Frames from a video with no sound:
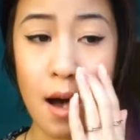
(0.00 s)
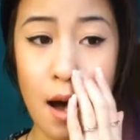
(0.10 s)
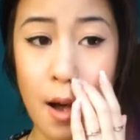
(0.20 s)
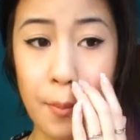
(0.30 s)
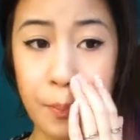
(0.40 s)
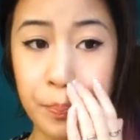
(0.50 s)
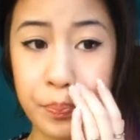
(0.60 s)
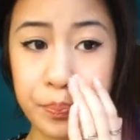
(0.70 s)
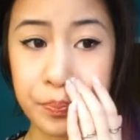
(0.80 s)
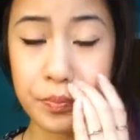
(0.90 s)

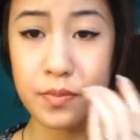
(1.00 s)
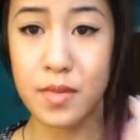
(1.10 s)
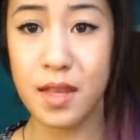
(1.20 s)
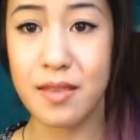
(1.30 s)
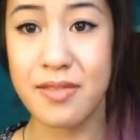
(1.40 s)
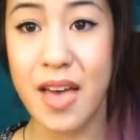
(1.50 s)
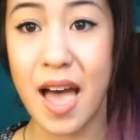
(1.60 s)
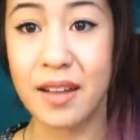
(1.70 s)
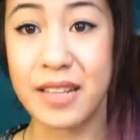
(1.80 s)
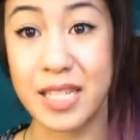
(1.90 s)

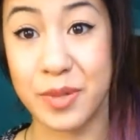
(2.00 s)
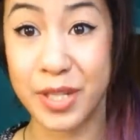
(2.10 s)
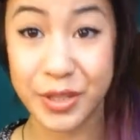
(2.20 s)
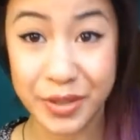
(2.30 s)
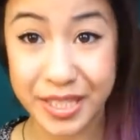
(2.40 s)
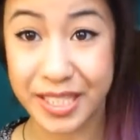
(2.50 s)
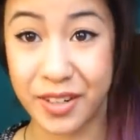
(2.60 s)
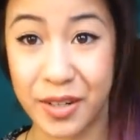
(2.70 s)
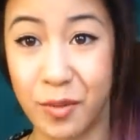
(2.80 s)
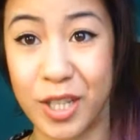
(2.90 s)
then that's what you're doing this
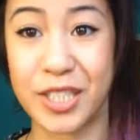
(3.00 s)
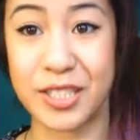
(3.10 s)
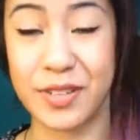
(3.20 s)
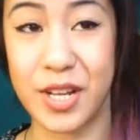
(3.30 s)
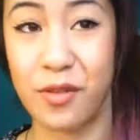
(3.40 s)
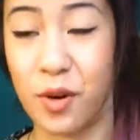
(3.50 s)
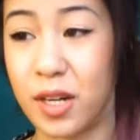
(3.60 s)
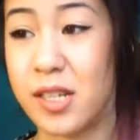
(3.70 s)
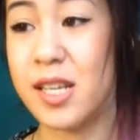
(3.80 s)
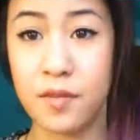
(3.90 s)
or watching this video
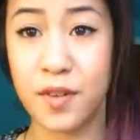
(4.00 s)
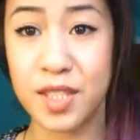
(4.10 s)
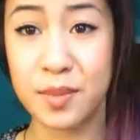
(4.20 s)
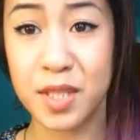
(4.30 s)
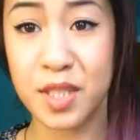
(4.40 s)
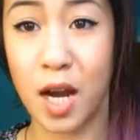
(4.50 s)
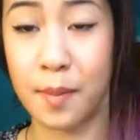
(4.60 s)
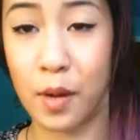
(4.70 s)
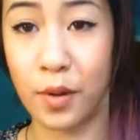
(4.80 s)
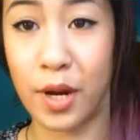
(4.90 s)
for. First, I'm going to talk
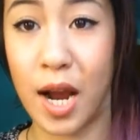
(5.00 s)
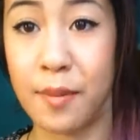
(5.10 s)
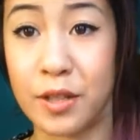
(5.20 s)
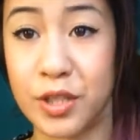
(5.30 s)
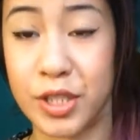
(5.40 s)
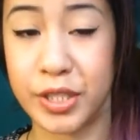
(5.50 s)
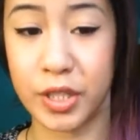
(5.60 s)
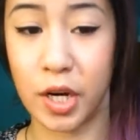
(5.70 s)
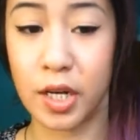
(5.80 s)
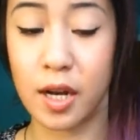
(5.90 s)
about where your eyebrows should
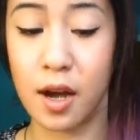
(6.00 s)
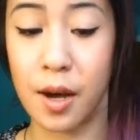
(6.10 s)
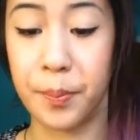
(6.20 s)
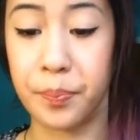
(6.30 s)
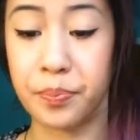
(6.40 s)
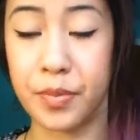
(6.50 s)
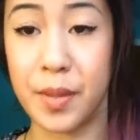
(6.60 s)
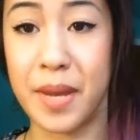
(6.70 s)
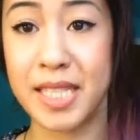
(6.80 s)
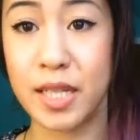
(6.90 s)
start.
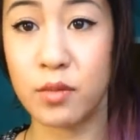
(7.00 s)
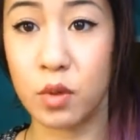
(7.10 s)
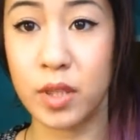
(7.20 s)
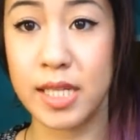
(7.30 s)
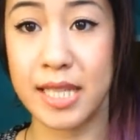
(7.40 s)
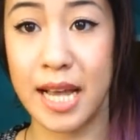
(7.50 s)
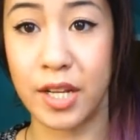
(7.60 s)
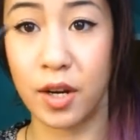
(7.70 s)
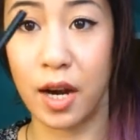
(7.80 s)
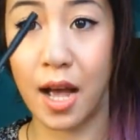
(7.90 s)
The basic rule is
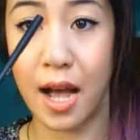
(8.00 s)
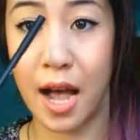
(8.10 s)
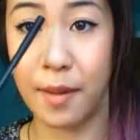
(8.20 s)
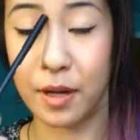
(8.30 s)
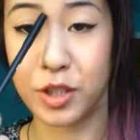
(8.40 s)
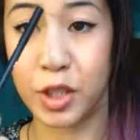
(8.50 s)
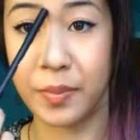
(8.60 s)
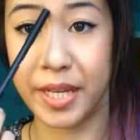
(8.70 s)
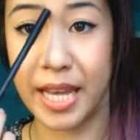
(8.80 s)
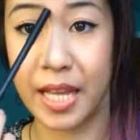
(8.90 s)
that your eyebrows should
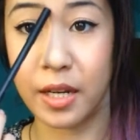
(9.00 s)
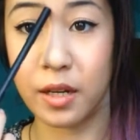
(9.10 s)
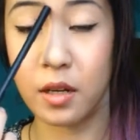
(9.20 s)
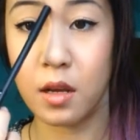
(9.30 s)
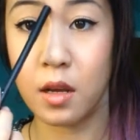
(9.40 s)
begin